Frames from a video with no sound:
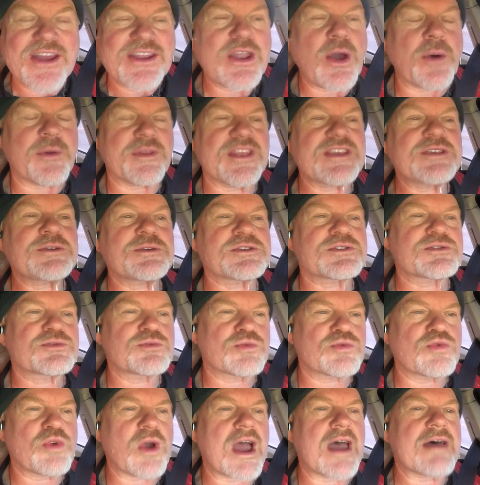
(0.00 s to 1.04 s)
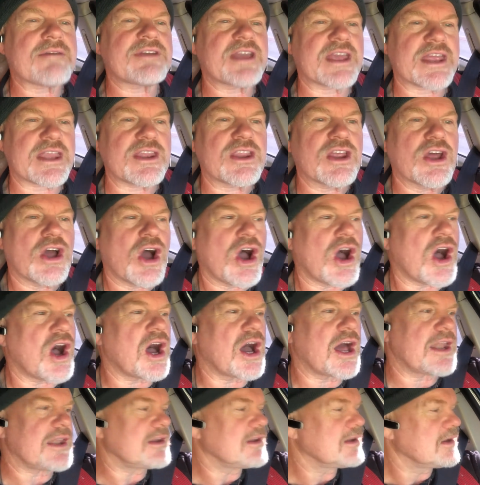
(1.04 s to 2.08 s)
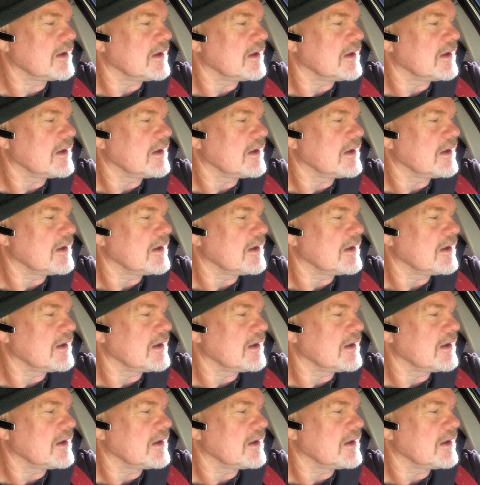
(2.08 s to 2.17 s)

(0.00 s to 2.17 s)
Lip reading: No, this was traveling on,